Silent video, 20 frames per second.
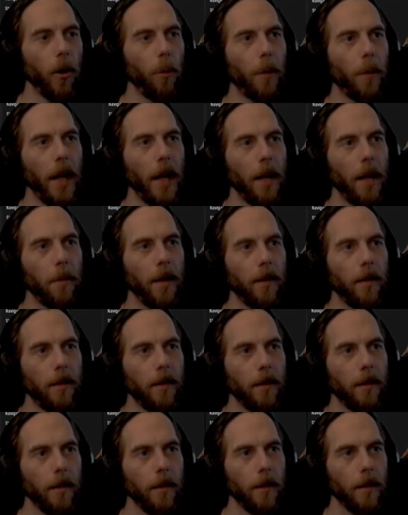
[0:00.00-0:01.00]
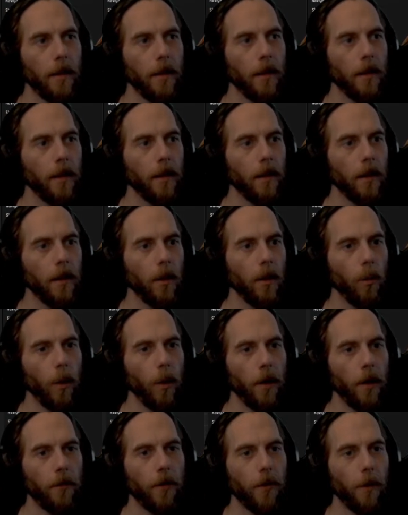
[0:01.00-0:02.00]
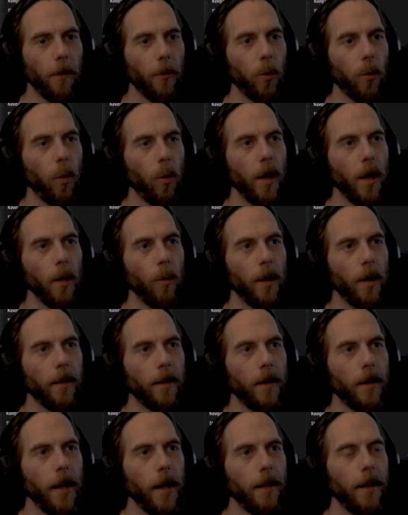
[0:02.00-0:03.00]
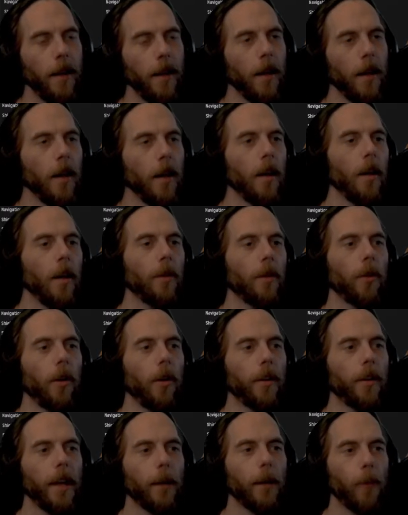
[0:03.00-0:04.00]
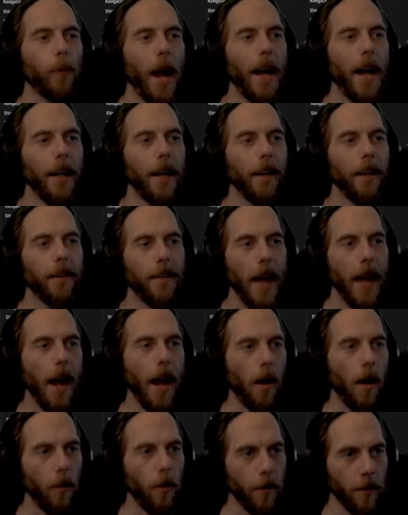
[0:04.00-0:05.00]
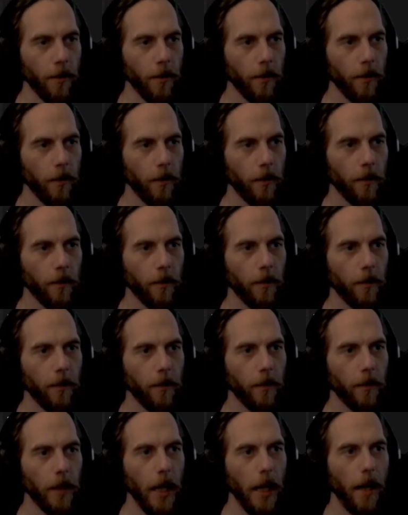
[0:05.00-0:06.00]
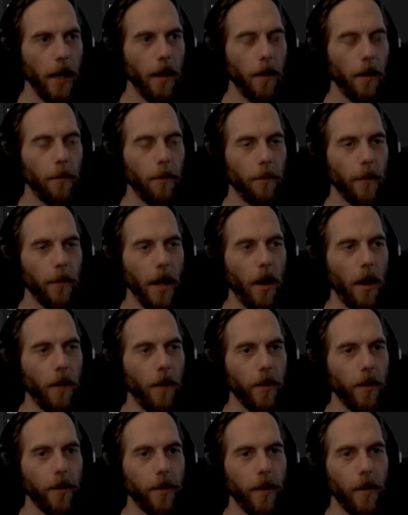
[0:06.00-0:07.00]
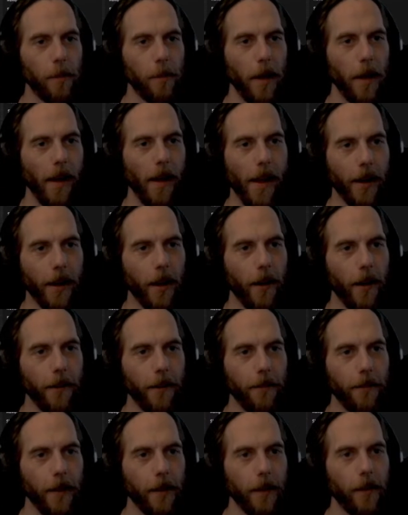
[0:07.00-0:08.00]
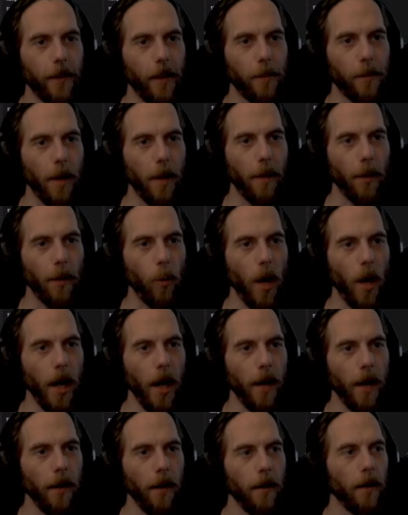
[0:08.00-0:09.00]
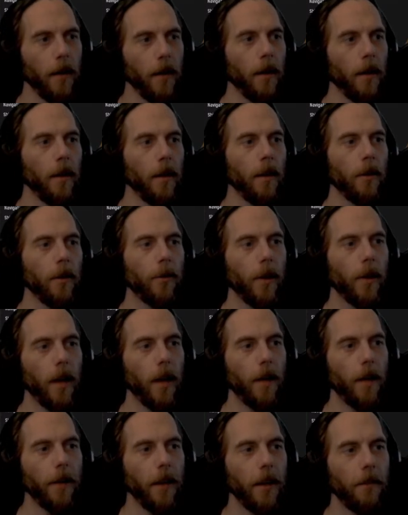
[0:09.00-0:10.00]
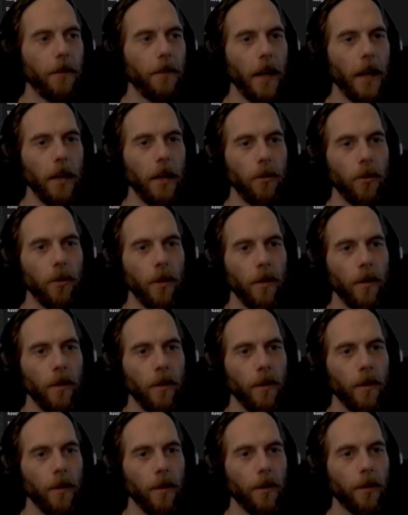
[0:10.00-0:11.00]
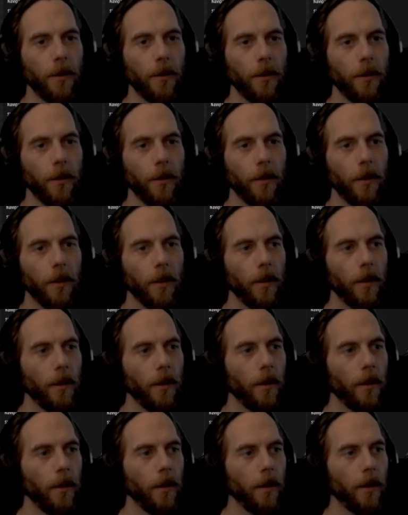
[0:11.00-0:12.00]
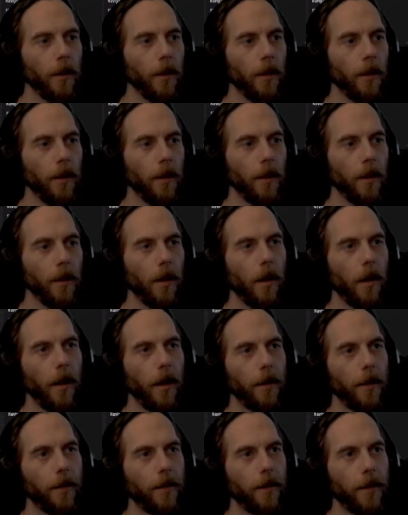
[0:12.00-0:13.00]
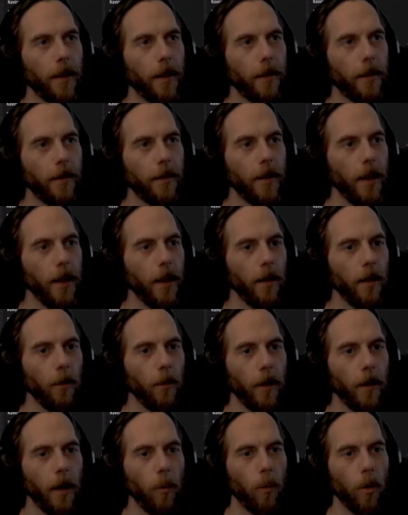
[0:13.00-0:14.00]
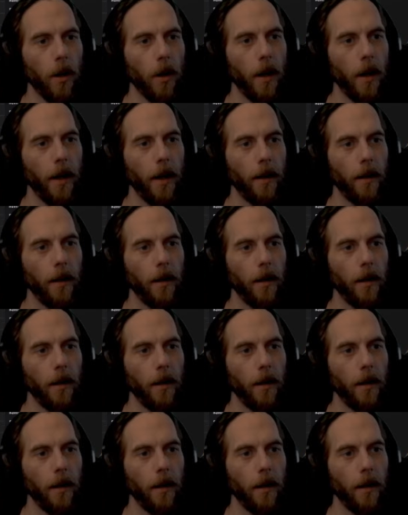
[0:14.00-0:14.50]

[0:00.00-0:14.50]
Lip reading: payment went from 21 to 19. So it looks like ratting is down. Now, obviously, there's been a lot of conflicts. So that's probably why. Triglavian invasions are at 16 when they were at